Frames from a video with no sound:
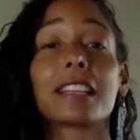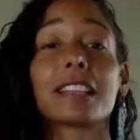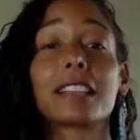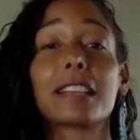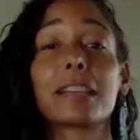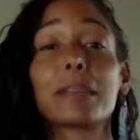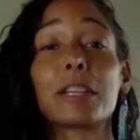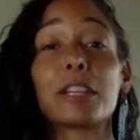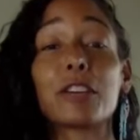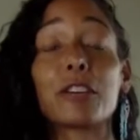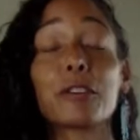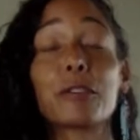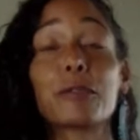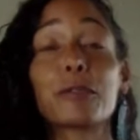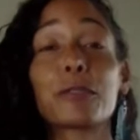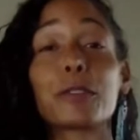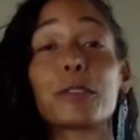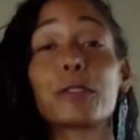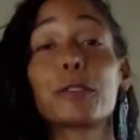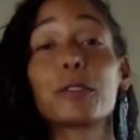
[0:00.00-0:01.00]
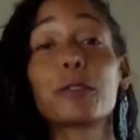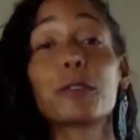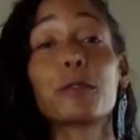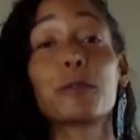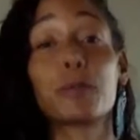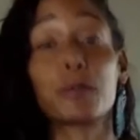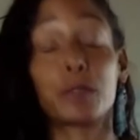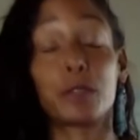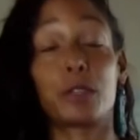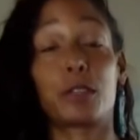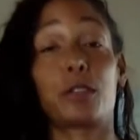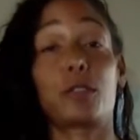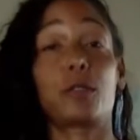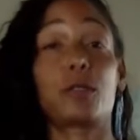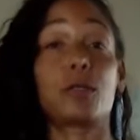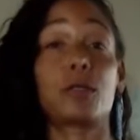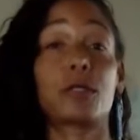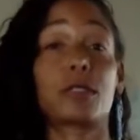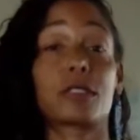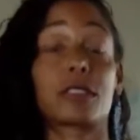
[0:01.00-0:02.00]
let me know if you've
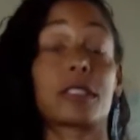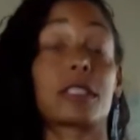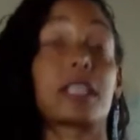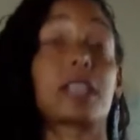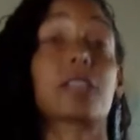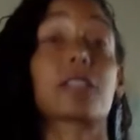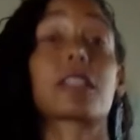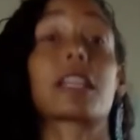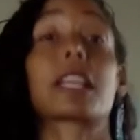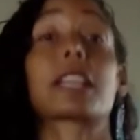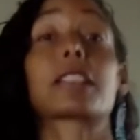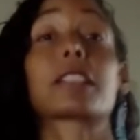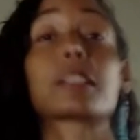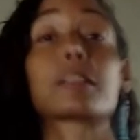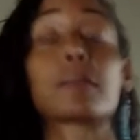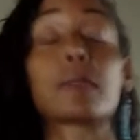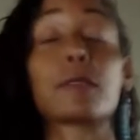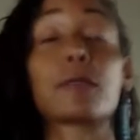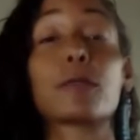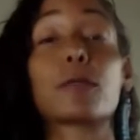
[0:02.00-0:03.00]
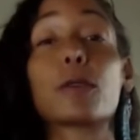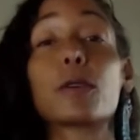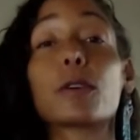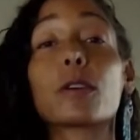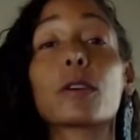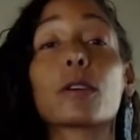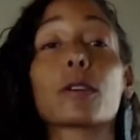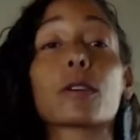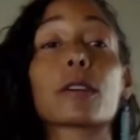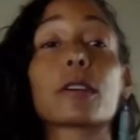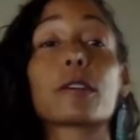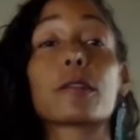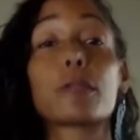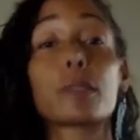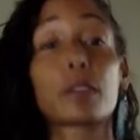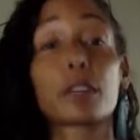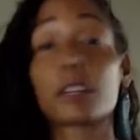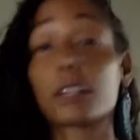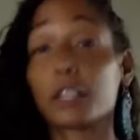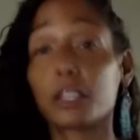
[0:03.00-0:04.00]
used cleaner like this before or if
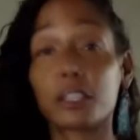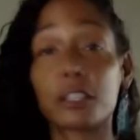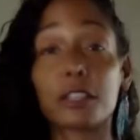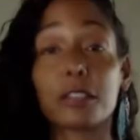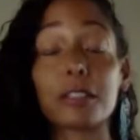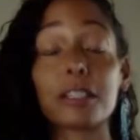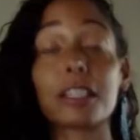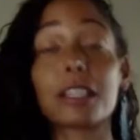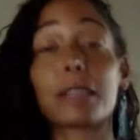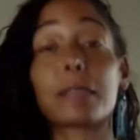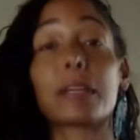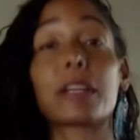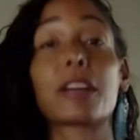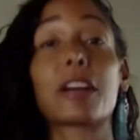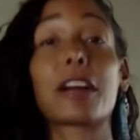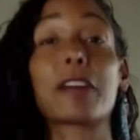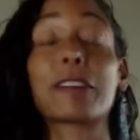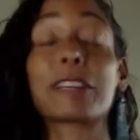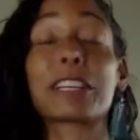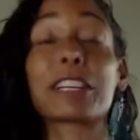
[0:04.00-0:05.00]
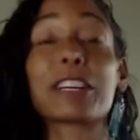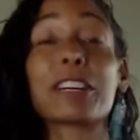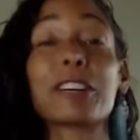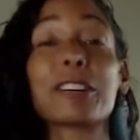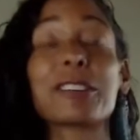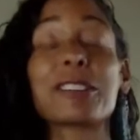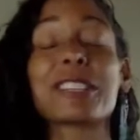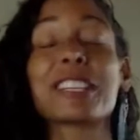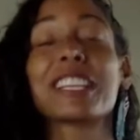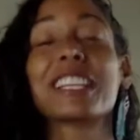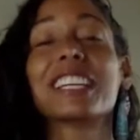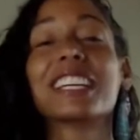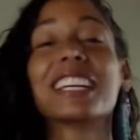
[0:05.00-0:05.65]
you're going to do it, let me know how it goes.